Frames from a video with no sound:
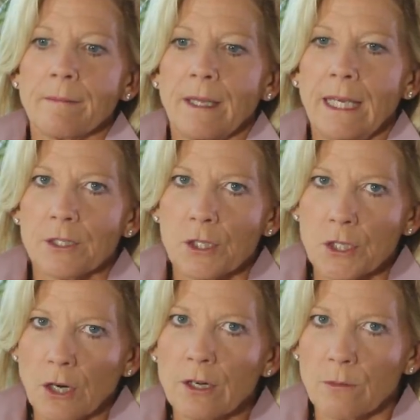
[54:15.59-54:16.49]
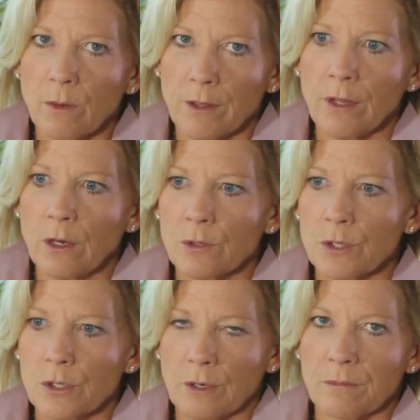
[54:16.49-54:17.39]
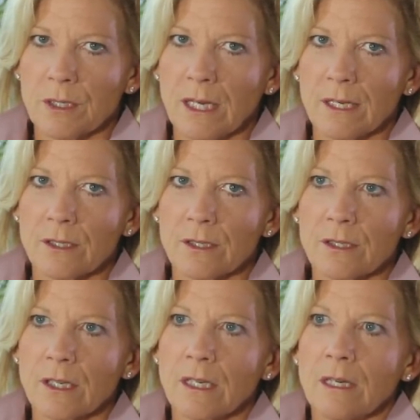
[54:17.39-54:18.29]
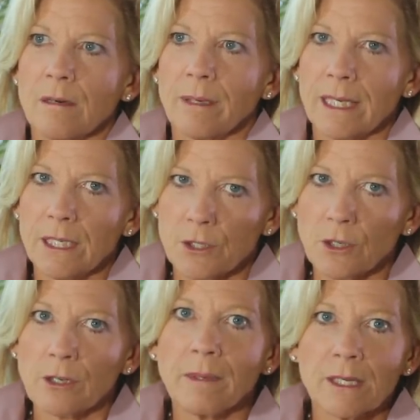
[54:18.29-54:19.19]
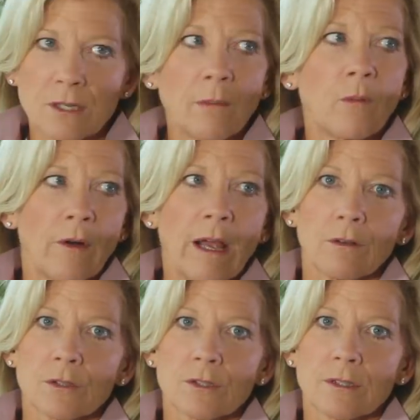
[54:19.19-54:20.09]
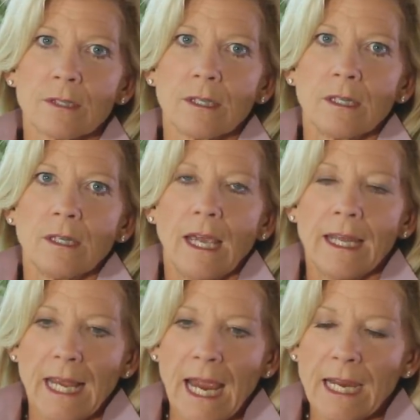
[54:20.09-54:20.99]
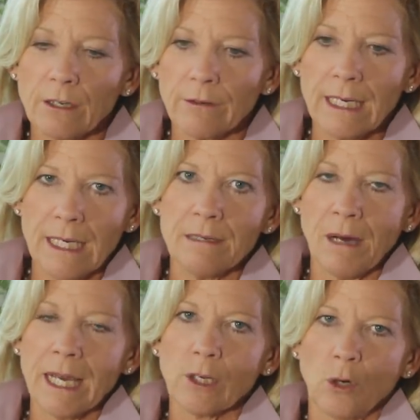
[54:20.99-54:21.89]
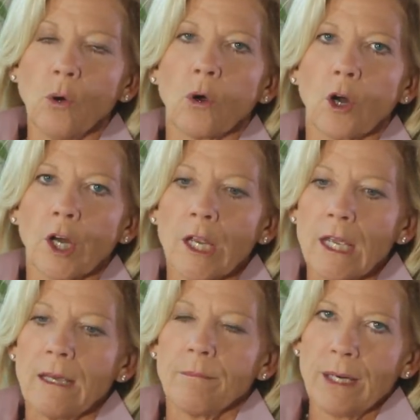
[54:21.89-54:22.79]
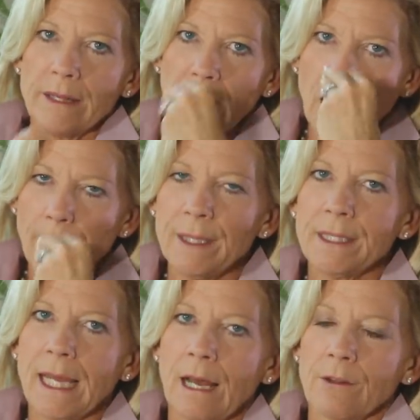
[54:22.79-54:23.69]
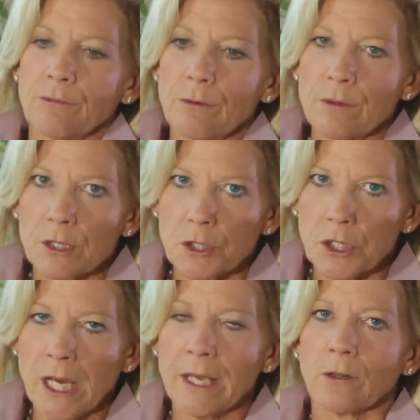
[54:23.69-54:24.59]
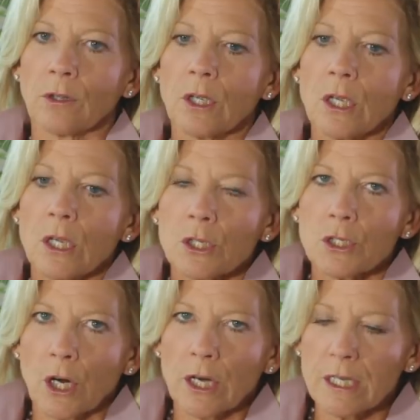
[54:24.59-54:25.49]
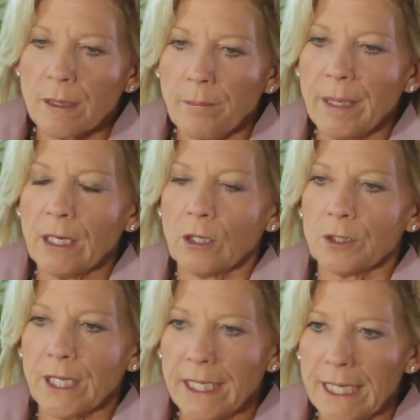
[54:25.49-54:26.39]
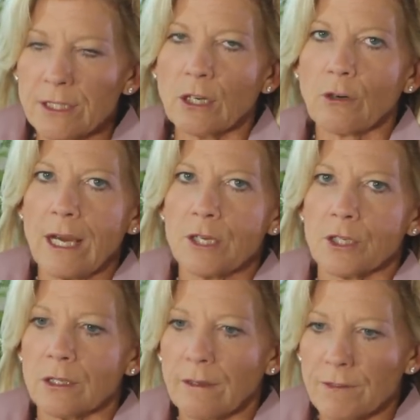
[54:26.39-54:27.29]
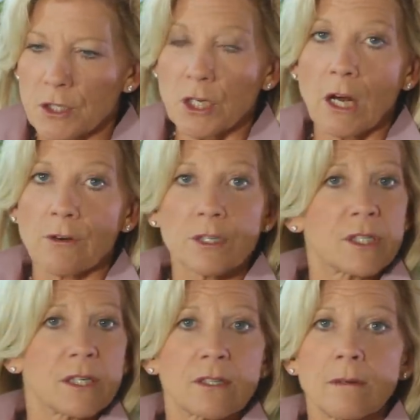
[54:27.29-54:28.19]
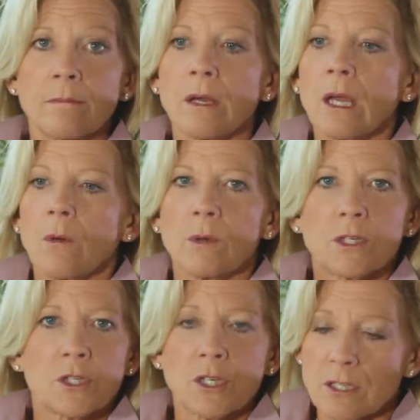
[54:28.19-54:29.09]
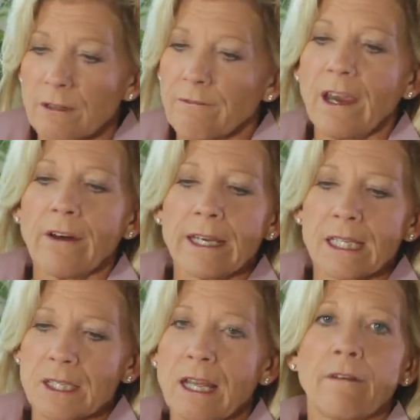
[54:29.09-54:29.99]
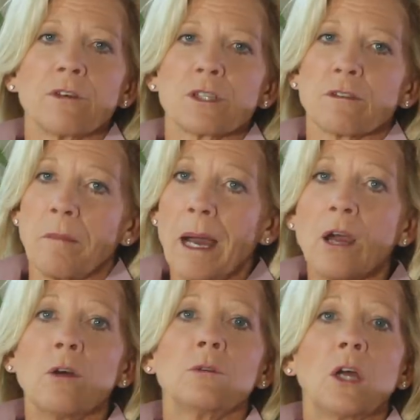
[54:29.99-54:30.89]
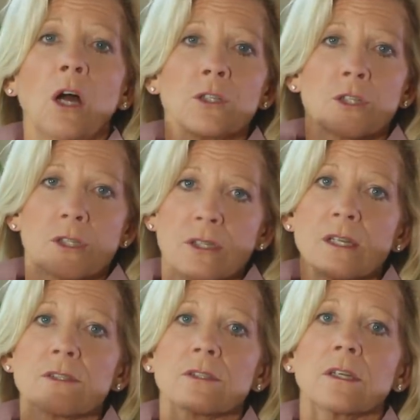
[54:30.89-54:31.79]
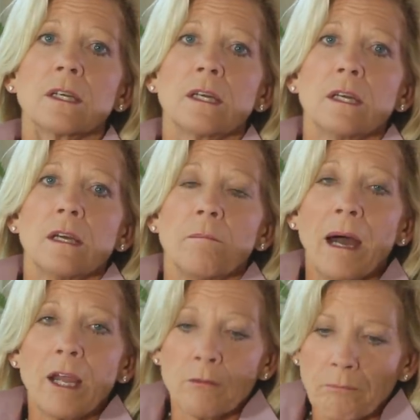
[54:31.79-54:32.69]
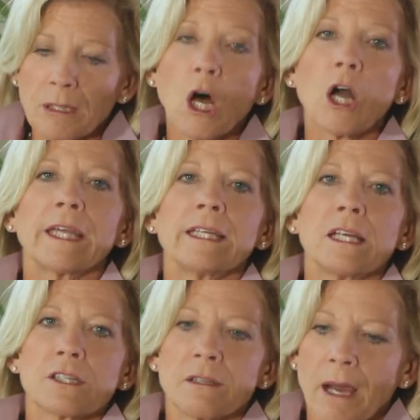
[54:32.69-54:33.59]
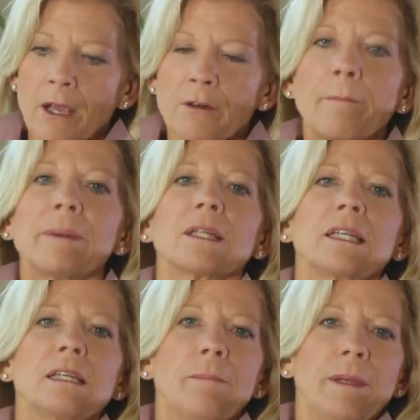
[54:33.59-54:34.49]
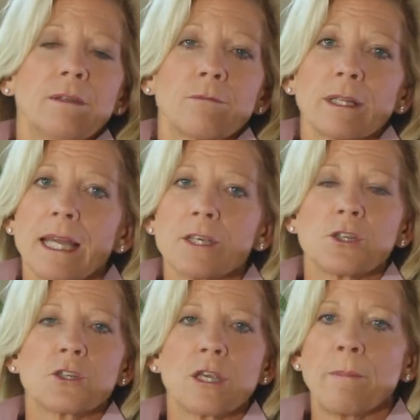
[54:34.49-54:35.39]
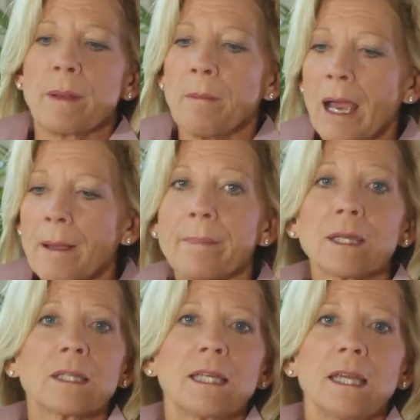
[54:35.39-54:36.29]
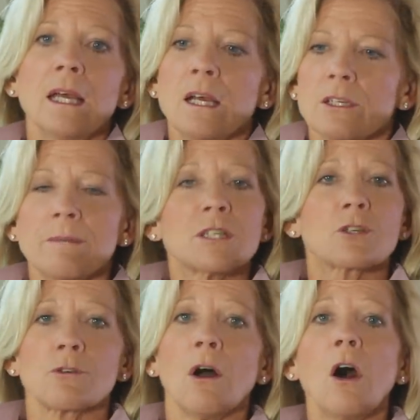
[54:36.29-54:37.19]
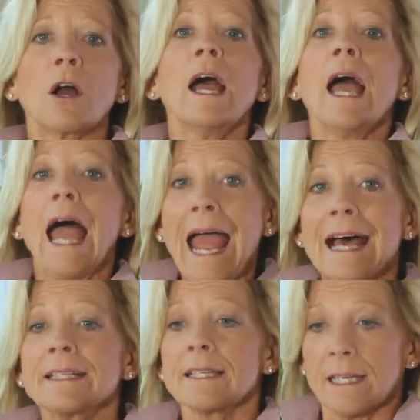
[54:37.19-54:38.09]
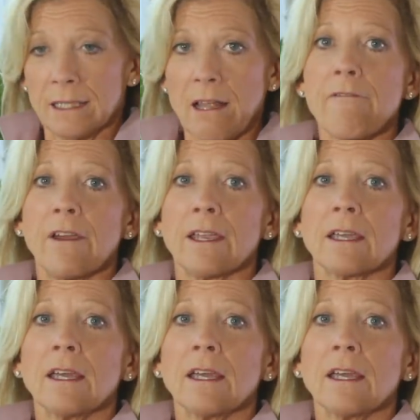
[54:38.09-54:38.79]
It started with those circumstances, but it took me somewhere else. and anchoring in my core and breathing up and down through this channel started to build an integration of the chakra system, which is just the various levels of my own consciousness, my own belongingness, and my own ability to be in relationship, and my ability to be strong and loving